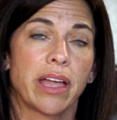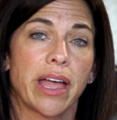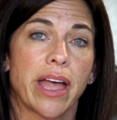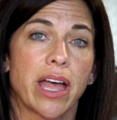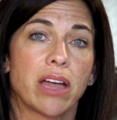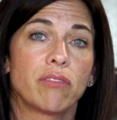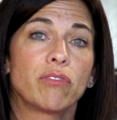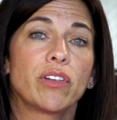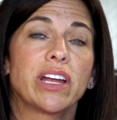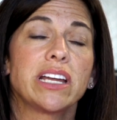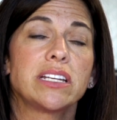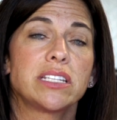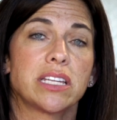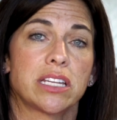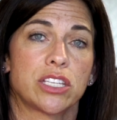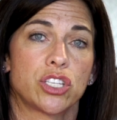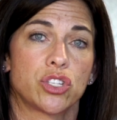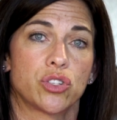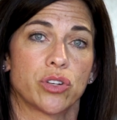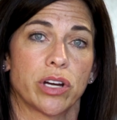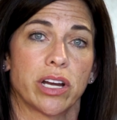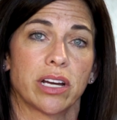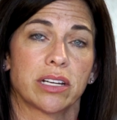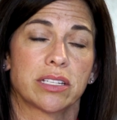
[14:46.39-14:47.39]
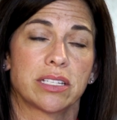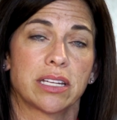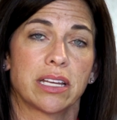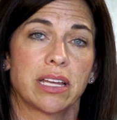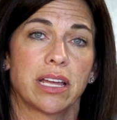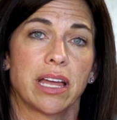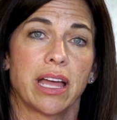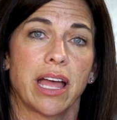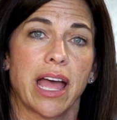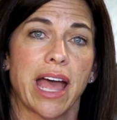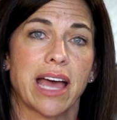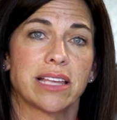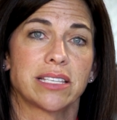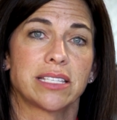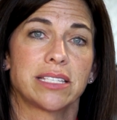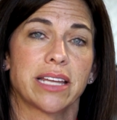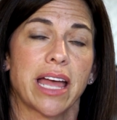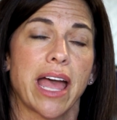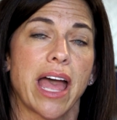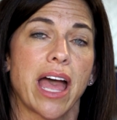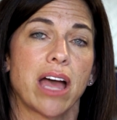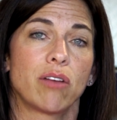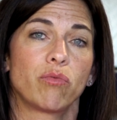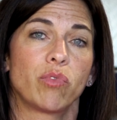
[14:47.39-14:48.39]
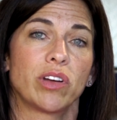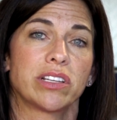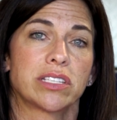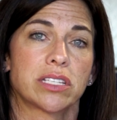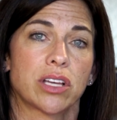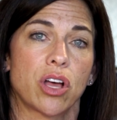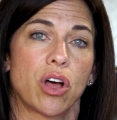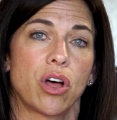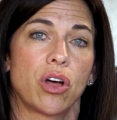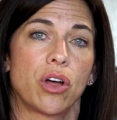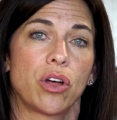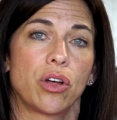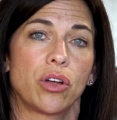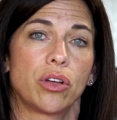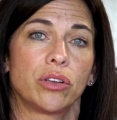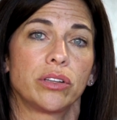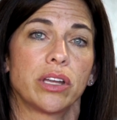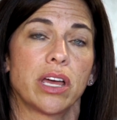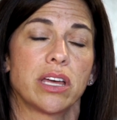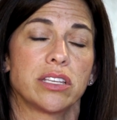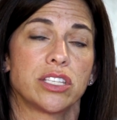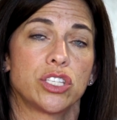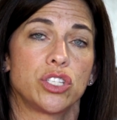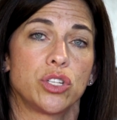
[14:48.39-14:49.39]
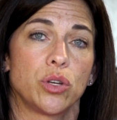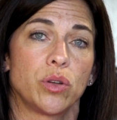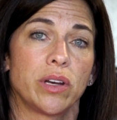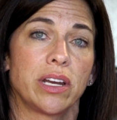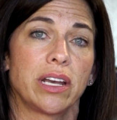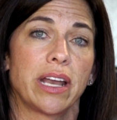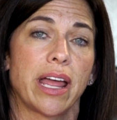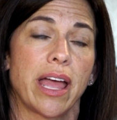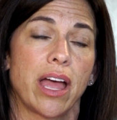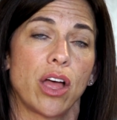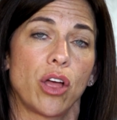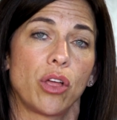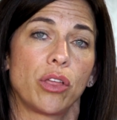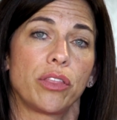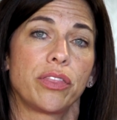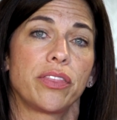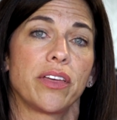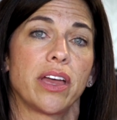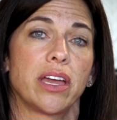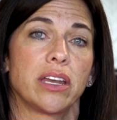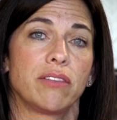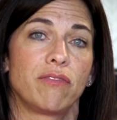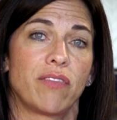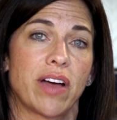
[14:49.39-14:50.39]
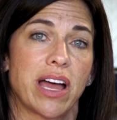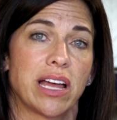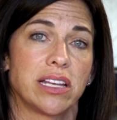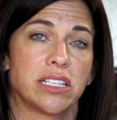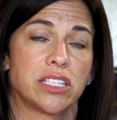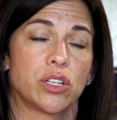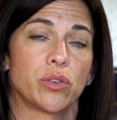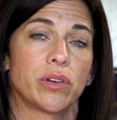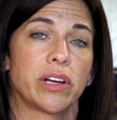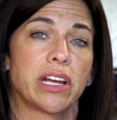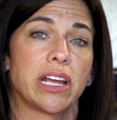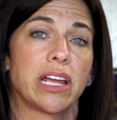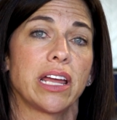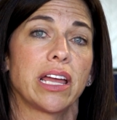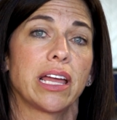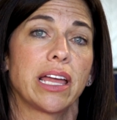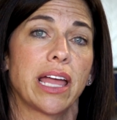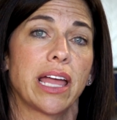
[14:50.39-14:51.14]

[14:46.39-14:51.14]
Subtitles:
Every district has to have what's called a Student Health Advisory